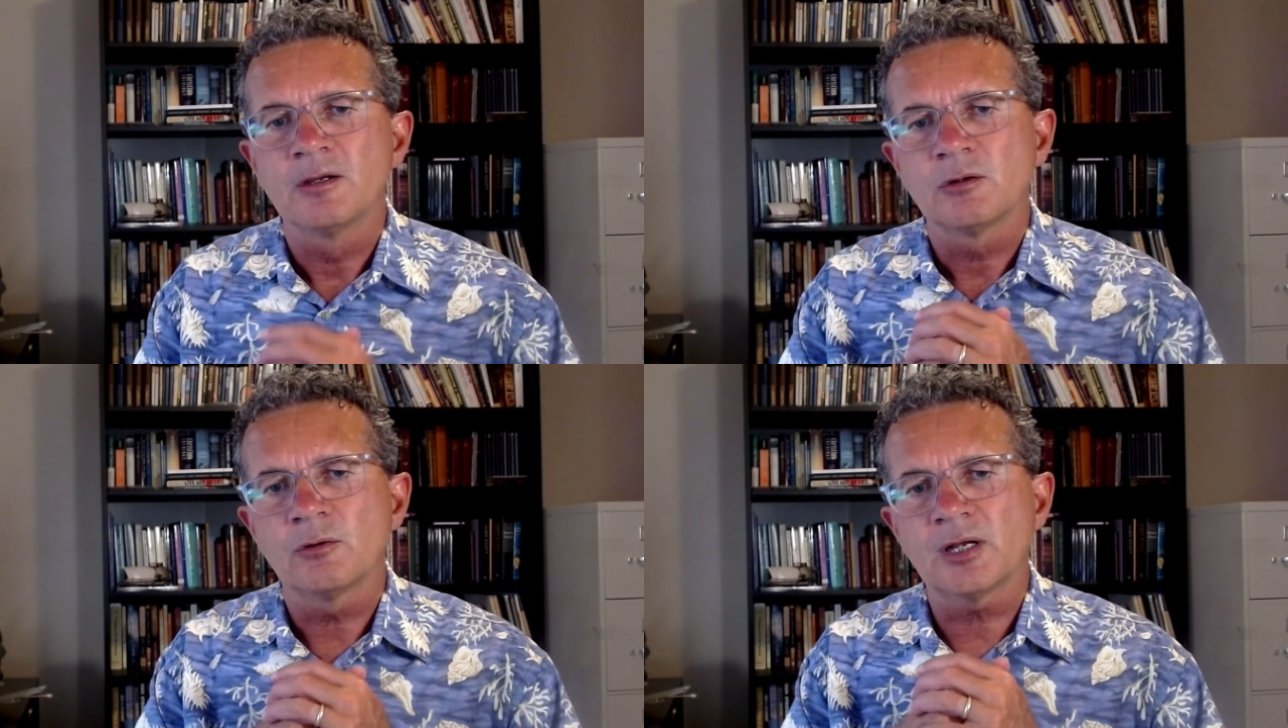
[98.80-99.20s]

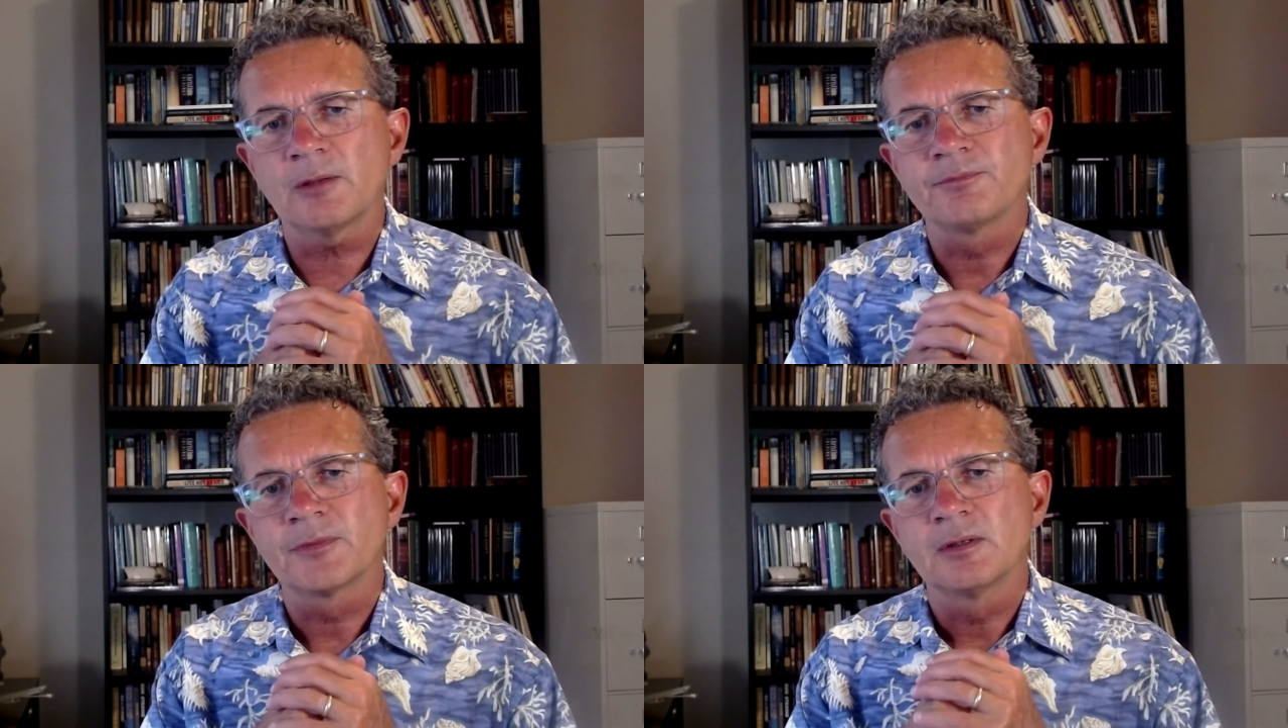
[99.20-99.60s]

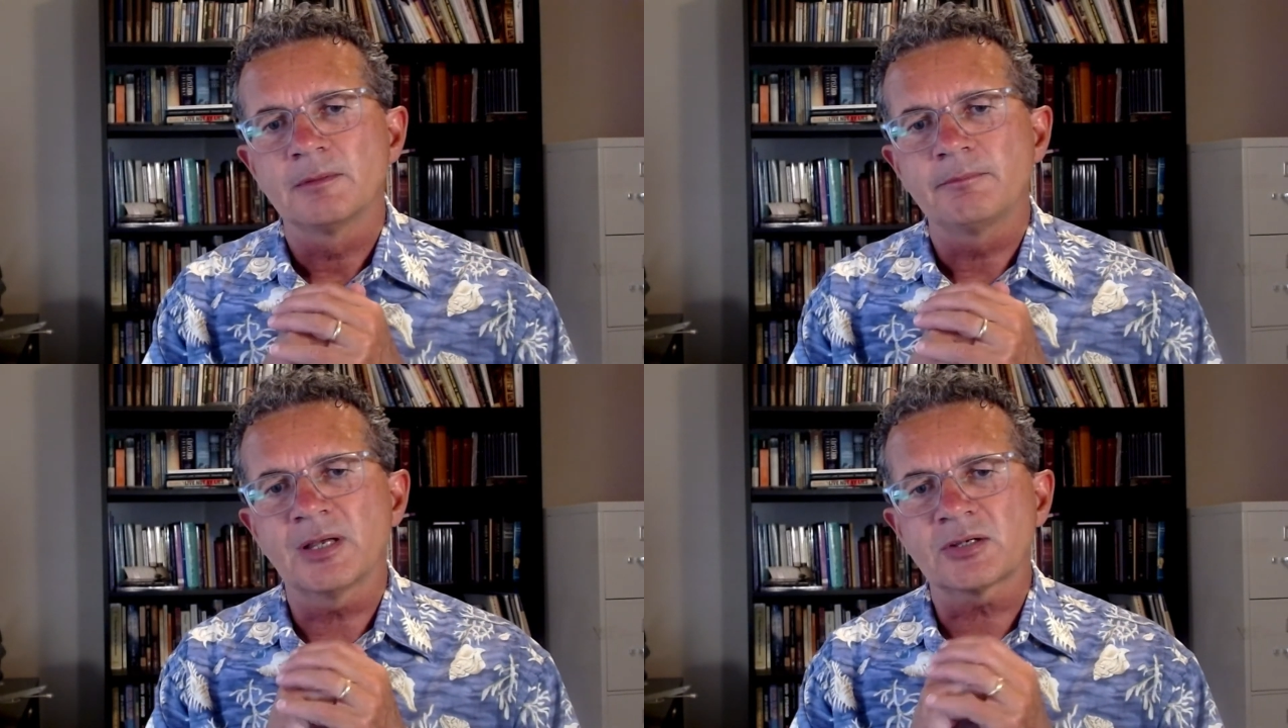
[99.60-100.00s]
Well,
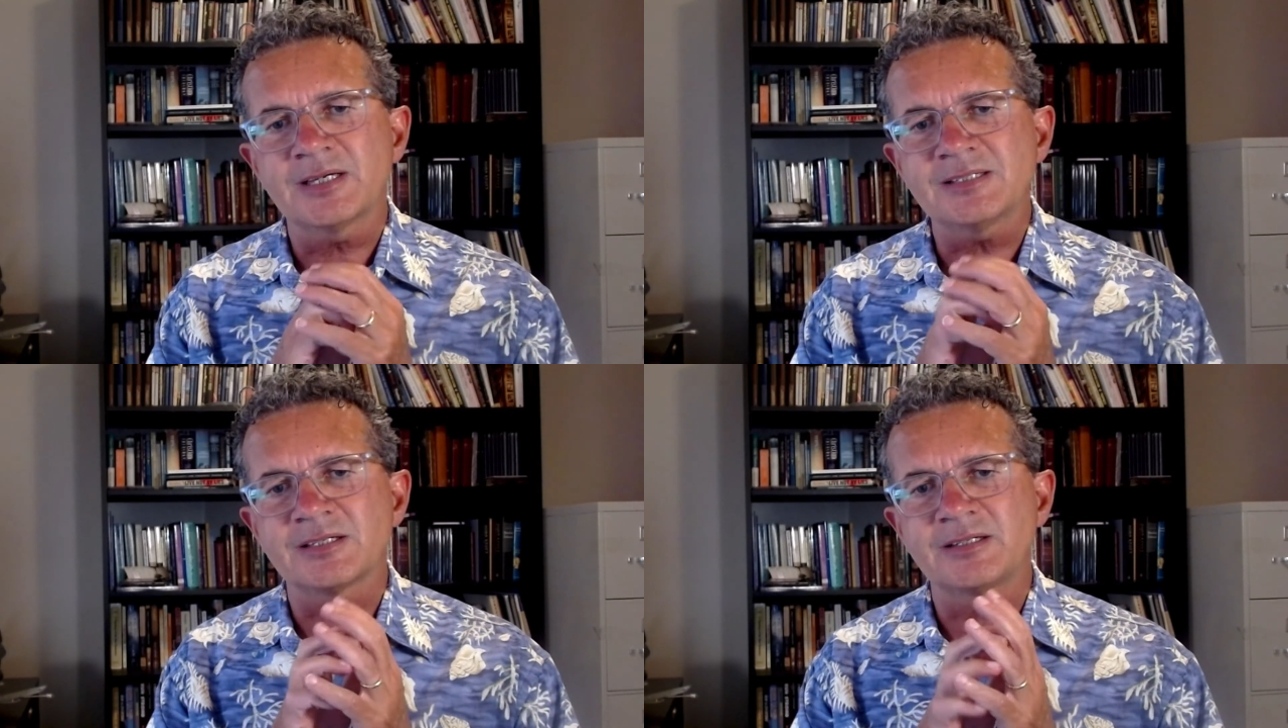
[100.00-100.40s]

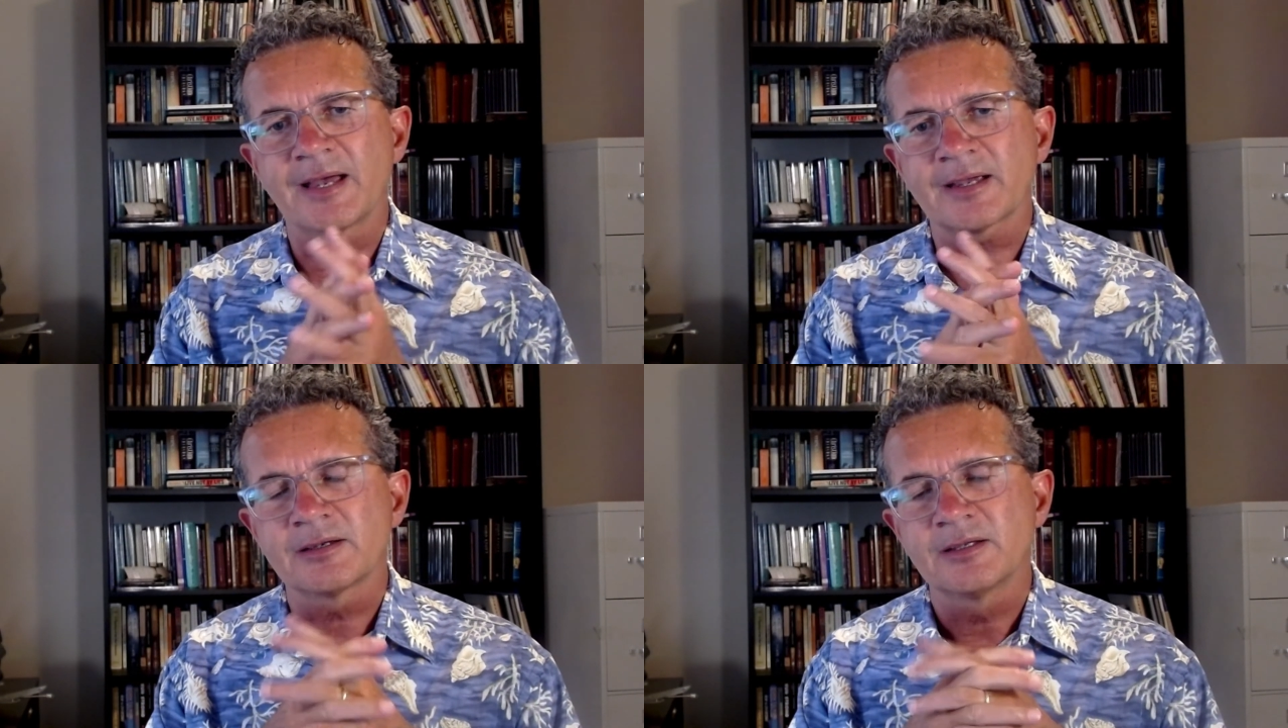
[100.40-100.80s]

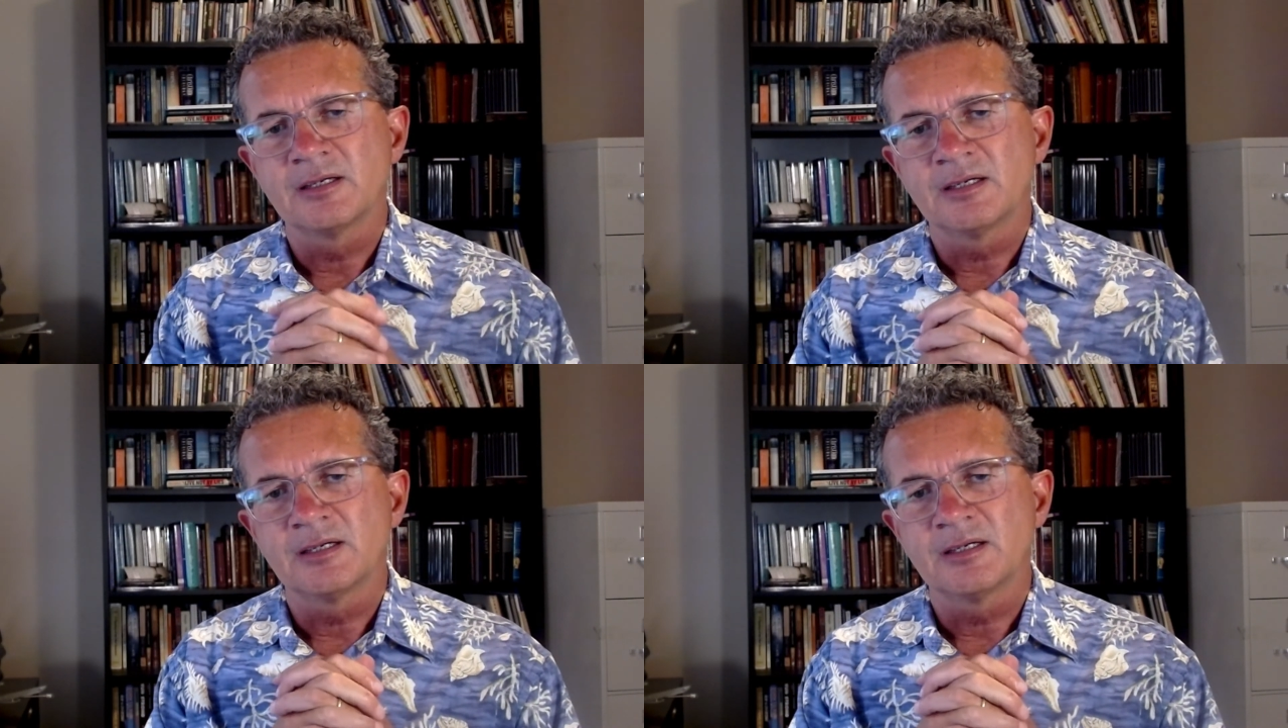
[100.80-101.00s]
Melchizedek